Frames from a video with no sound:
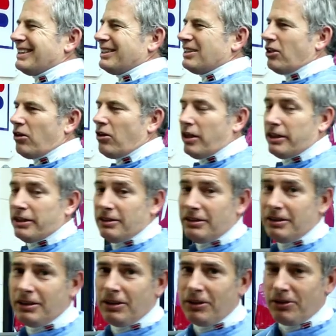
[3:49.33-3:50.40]
design
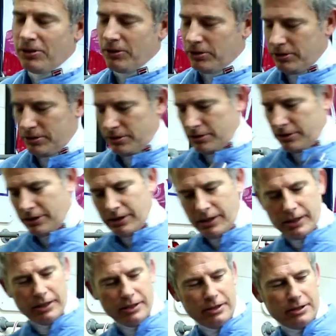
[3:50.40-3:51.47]
that
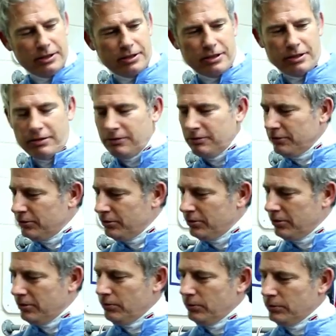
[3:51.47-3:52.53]
is
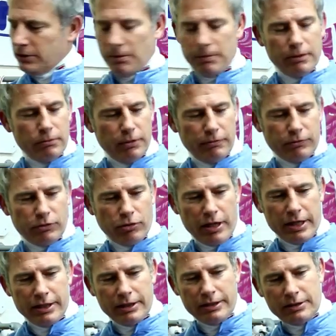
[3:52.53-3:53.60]
something we've
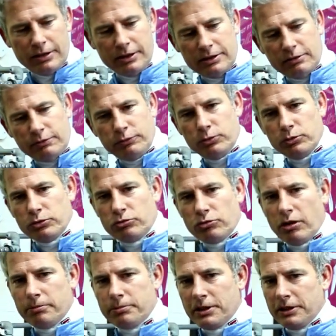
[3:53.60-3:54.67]
created is the
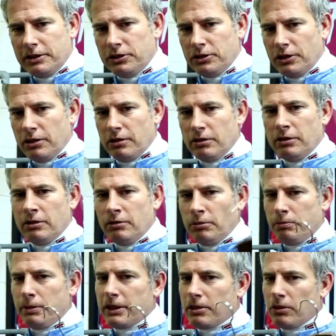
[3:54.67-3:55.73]
4-stripe t-shirt.
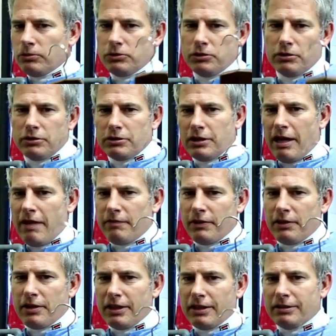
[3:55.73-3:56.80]
We're a bit conscious that
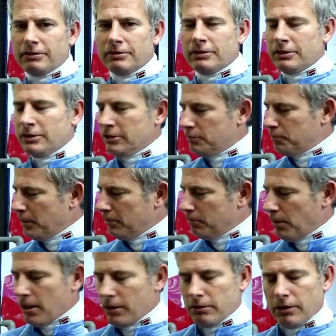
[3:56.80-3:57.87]
everything's
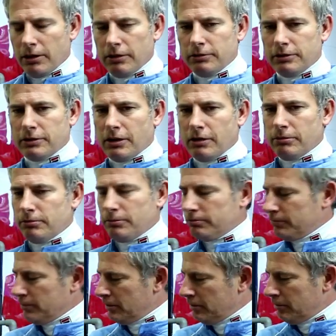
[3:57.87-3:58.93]
been polo, so
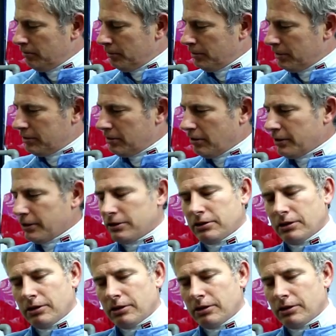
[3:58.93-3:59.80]
we decided